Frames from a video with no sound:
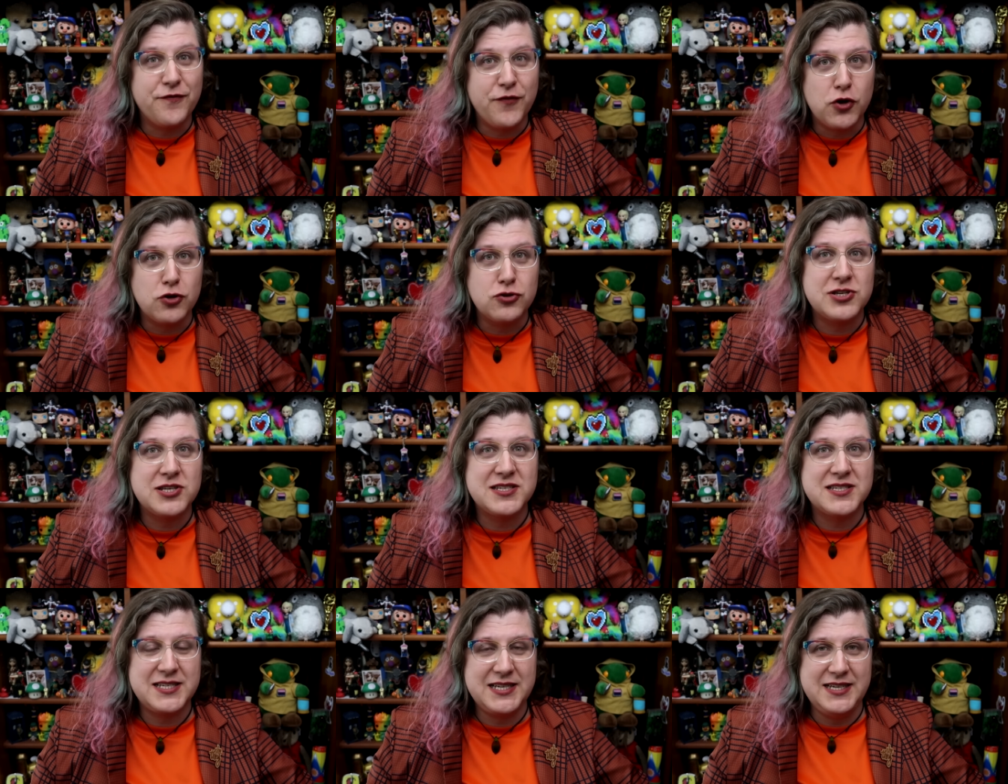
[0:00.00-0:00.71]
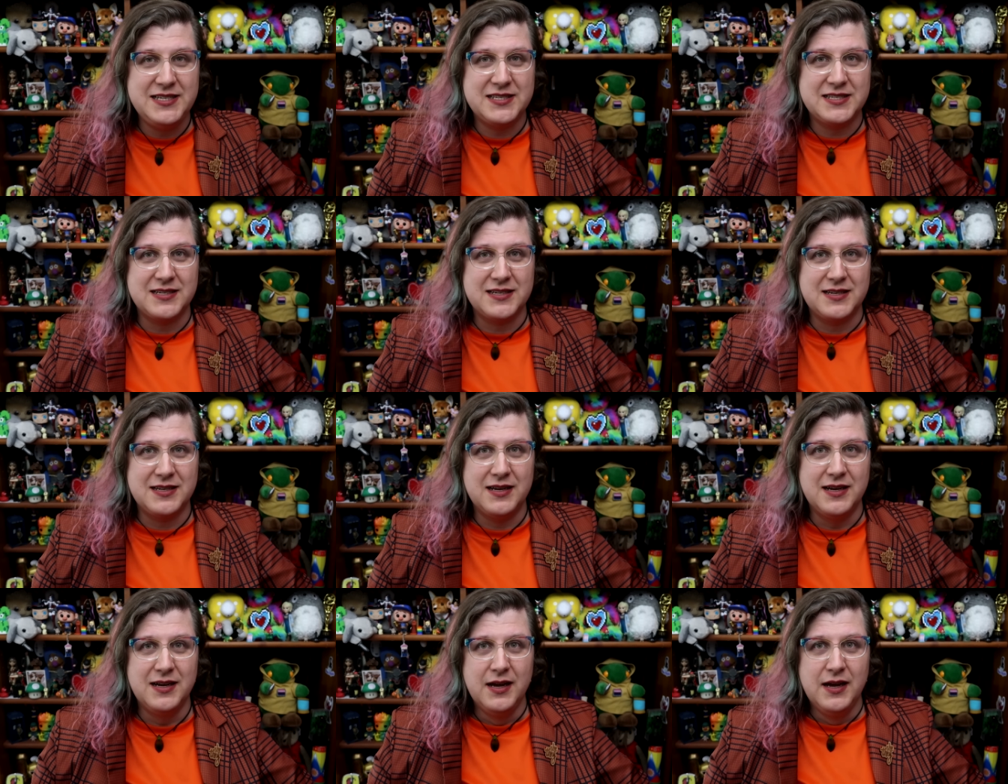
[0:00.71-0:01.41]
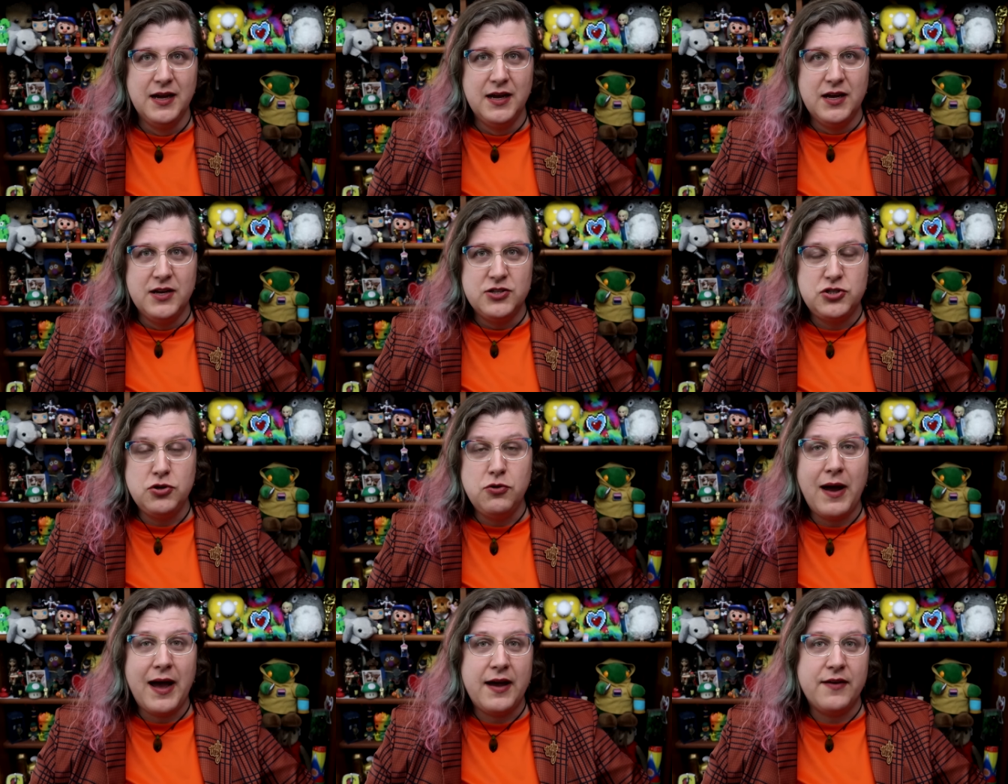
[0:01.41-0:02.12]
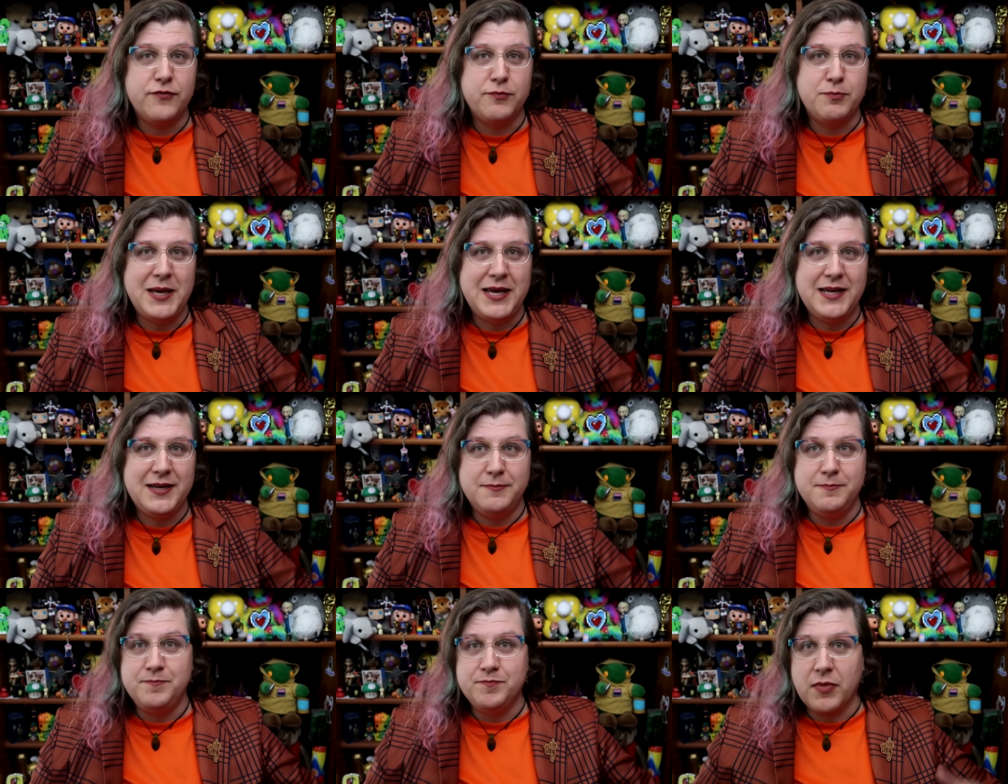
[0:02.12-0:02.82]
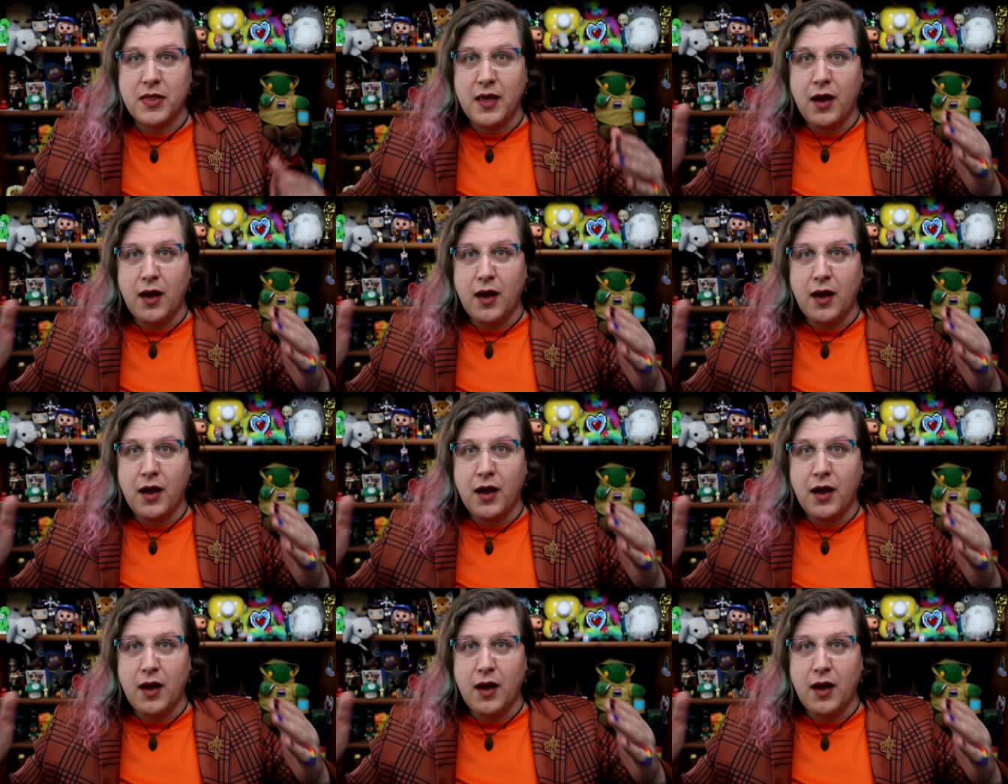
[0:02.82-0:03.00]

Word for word: first season to have been